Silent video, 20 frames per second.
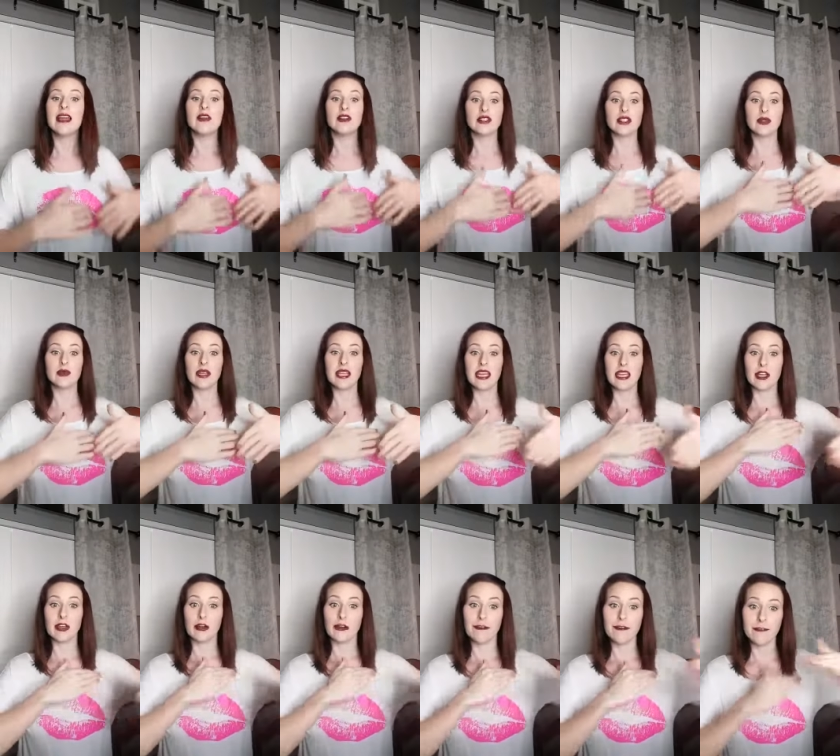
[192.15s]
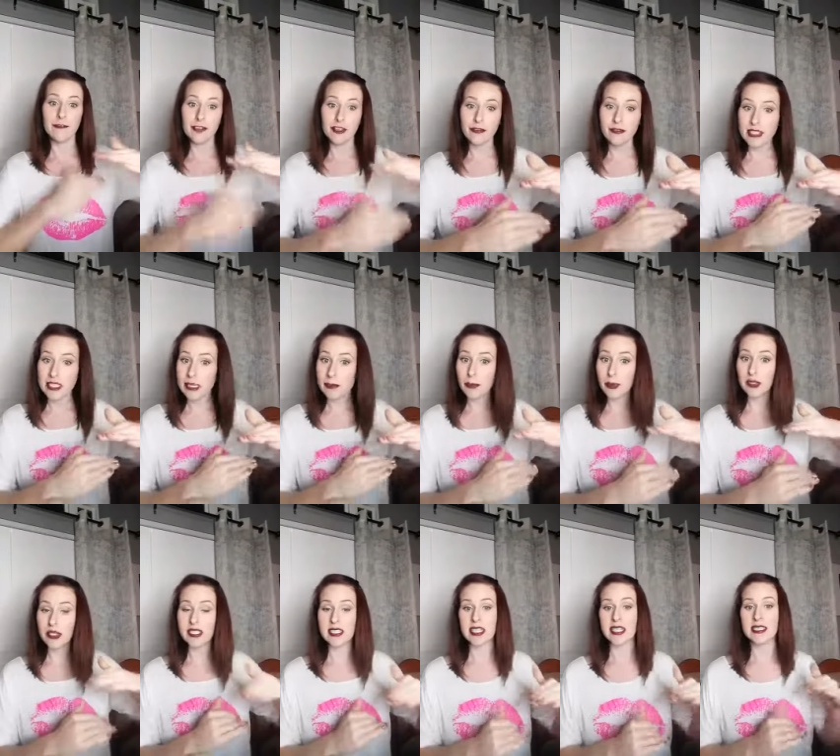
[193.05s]
to get your
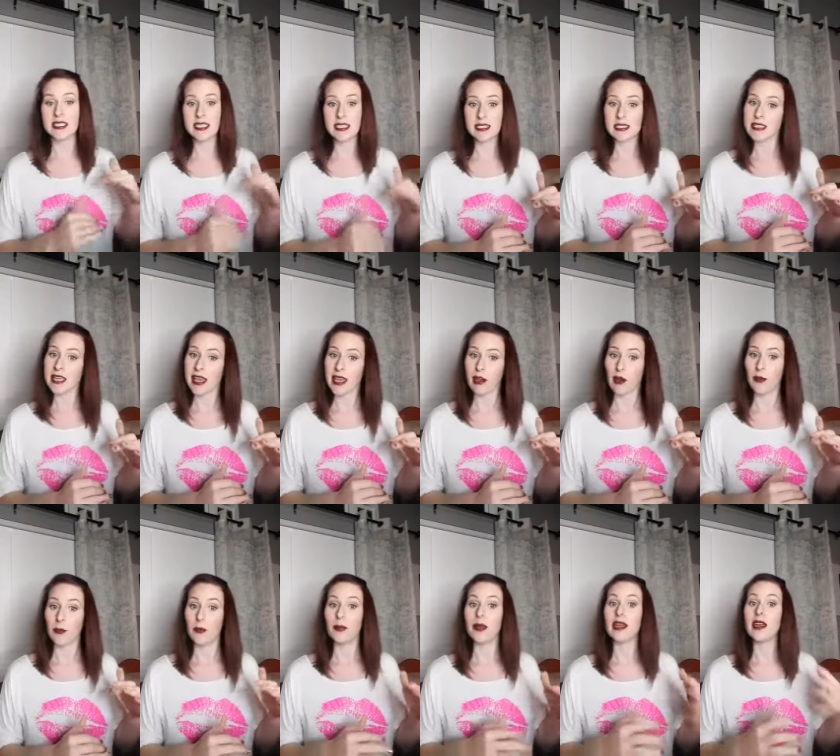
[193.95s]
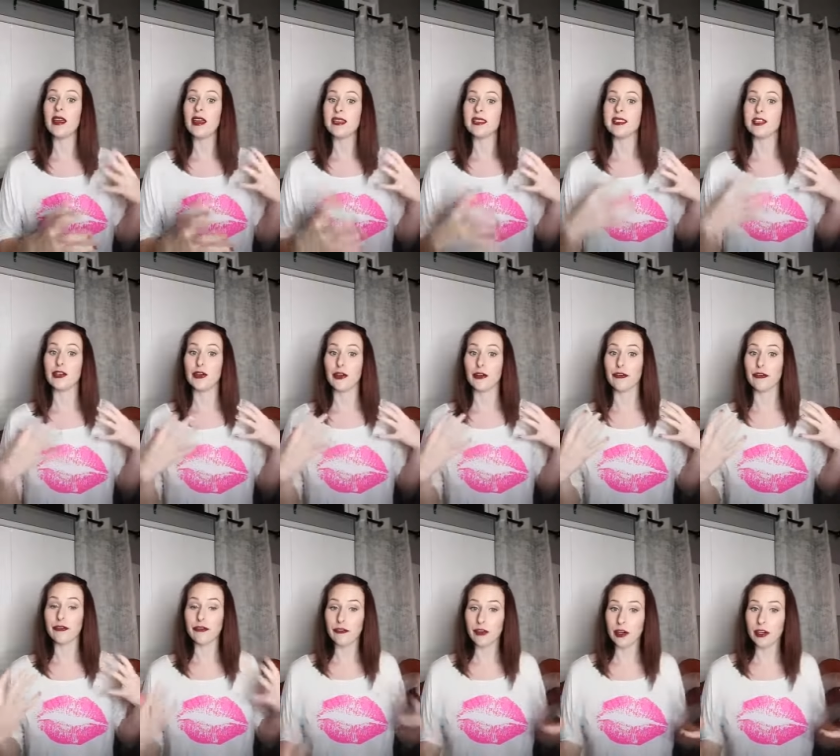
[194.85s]
50% discount, because in your
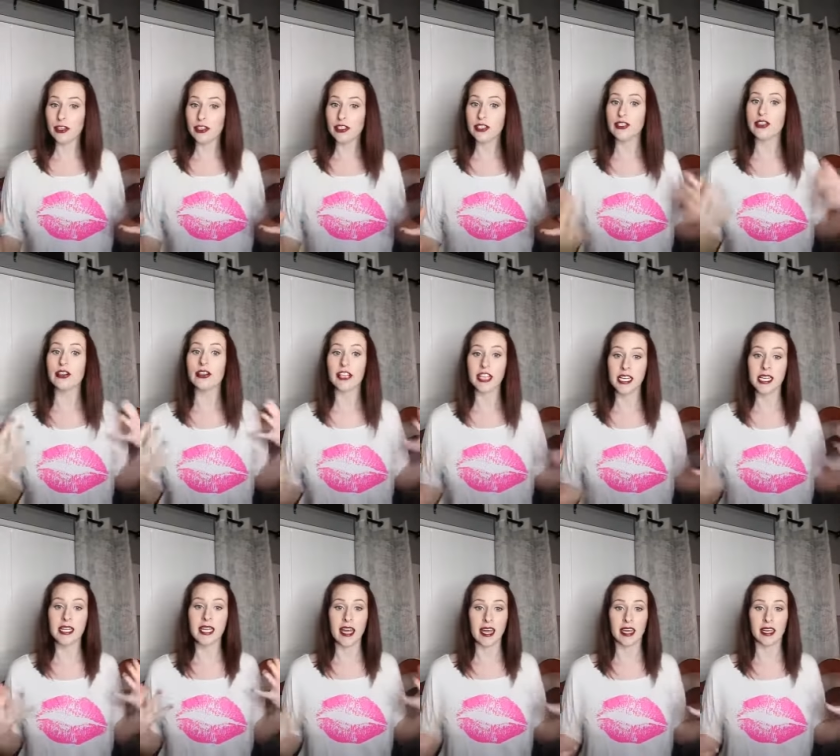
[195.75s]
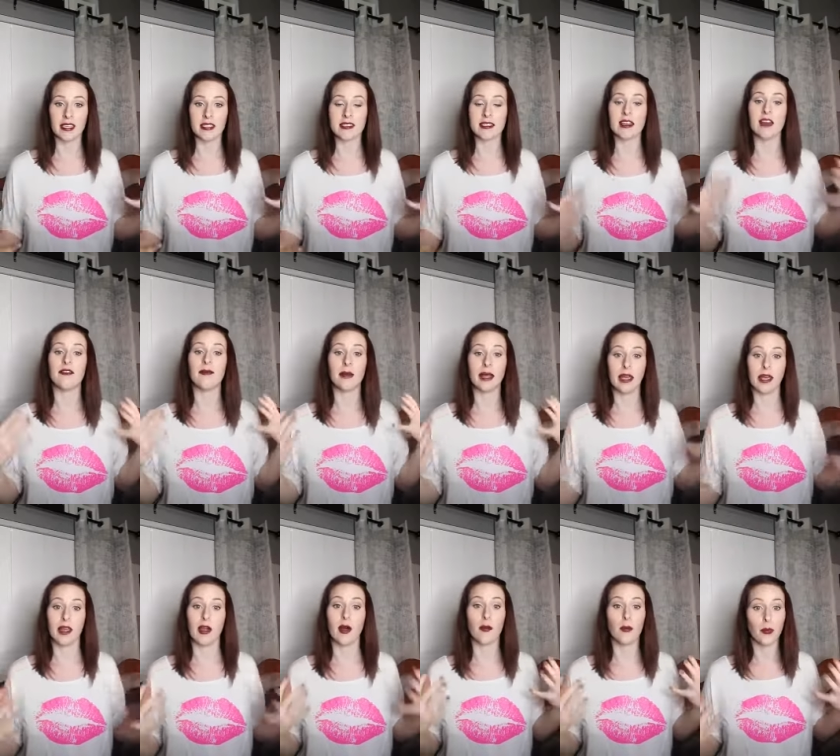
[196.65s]
first 30 days of being
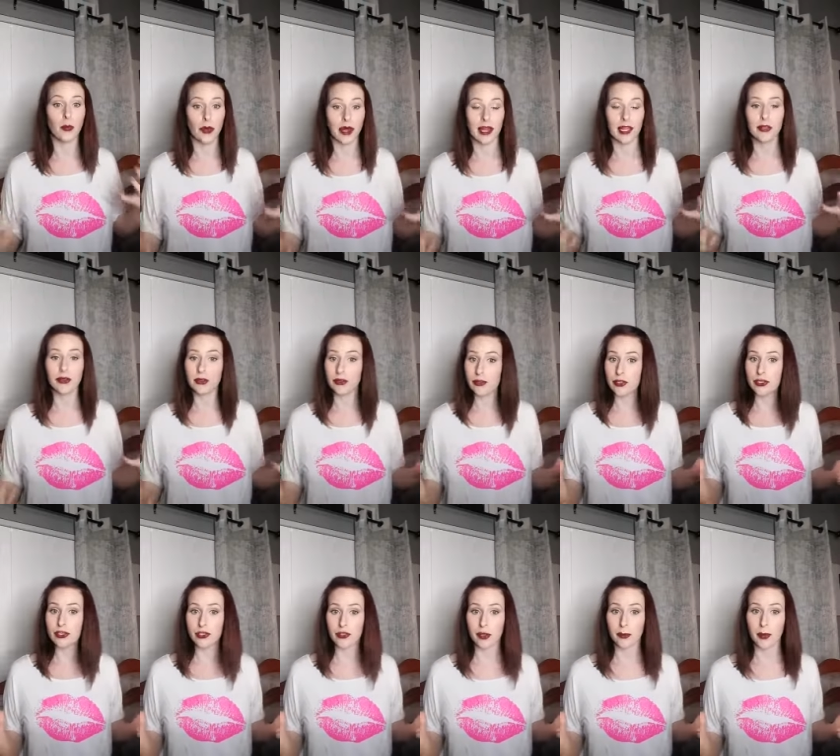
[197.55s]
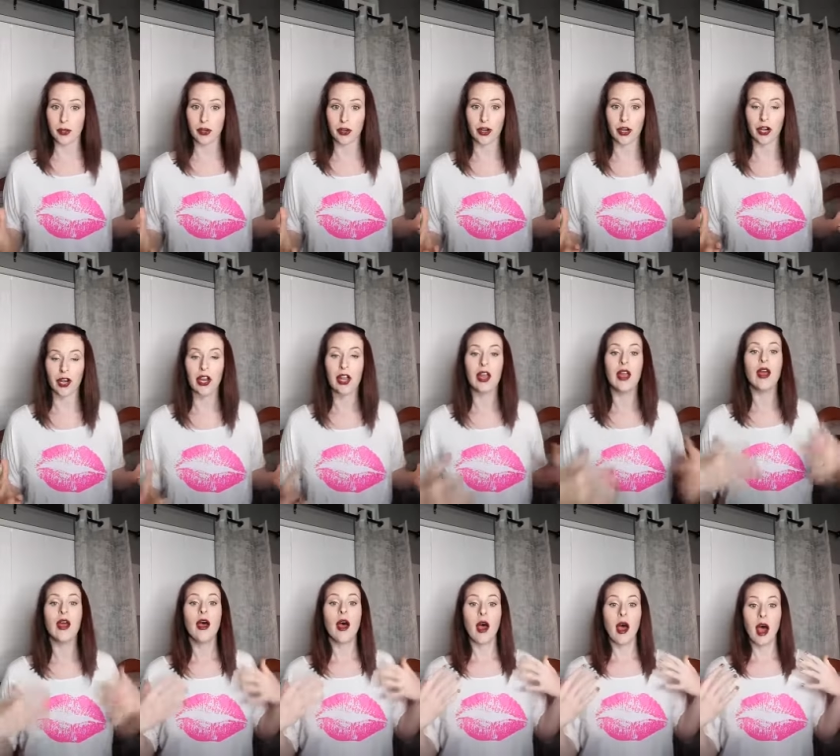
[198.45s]
a brand new distributor,
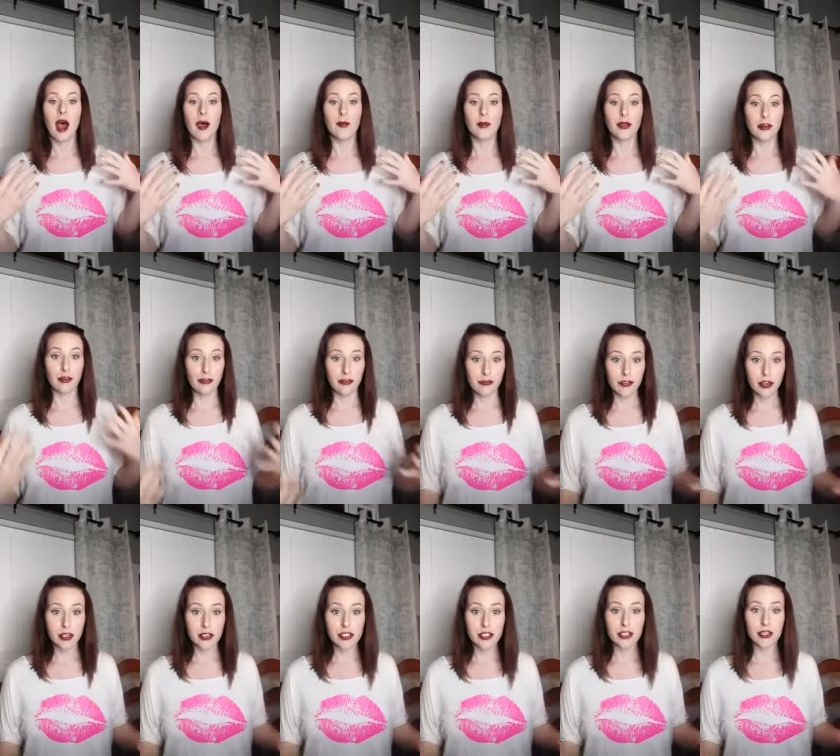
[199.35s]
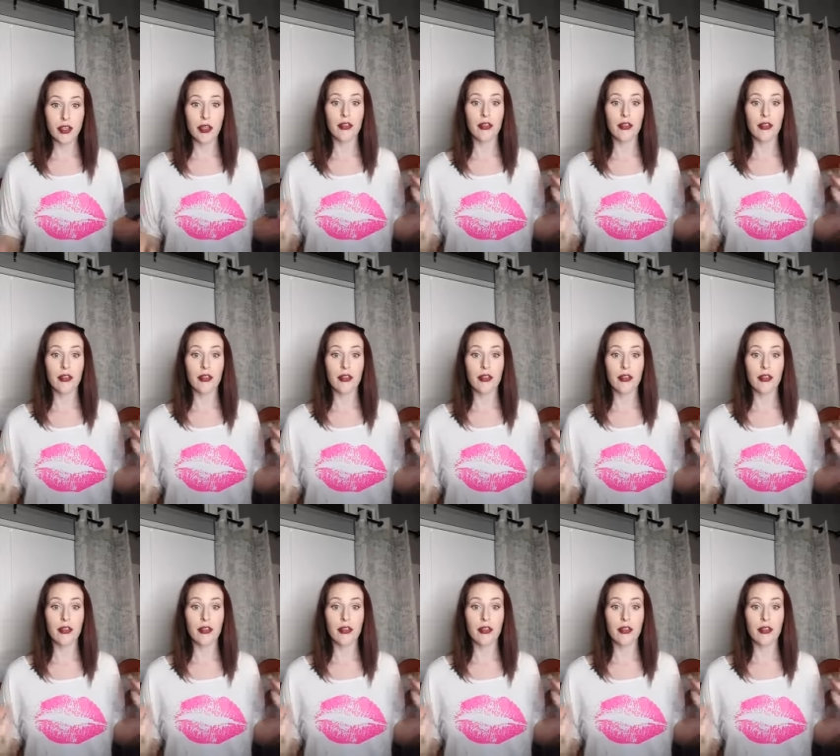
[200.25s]
your first